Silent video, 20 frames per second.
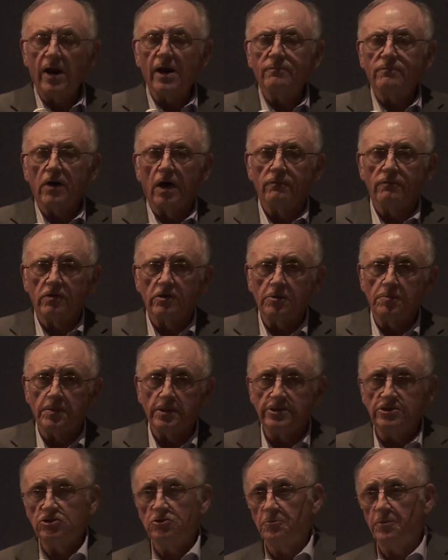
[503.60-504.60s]
I'm very
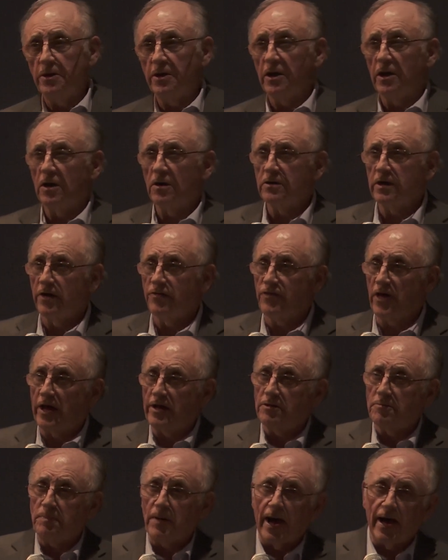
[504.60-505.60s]
pleased to be here, and I thank
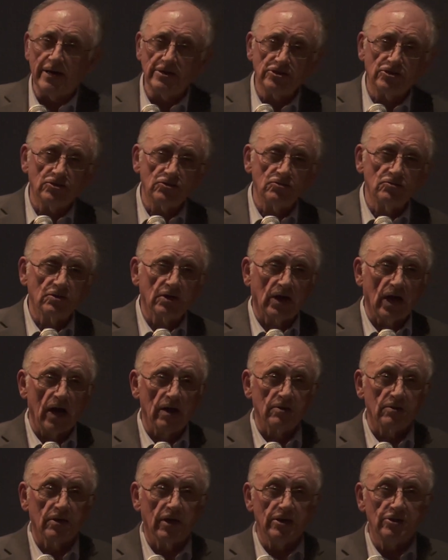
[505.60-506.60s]
the pastor and the
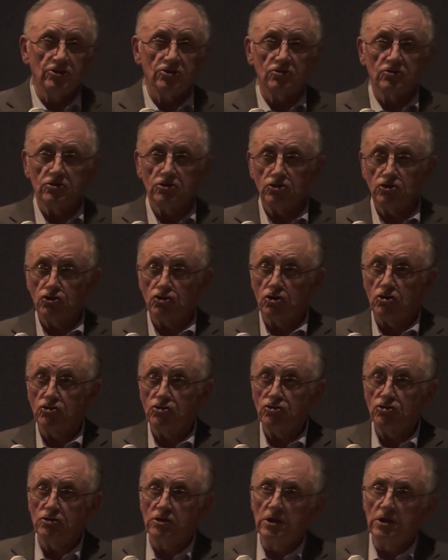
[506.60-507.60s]
congregation of this church,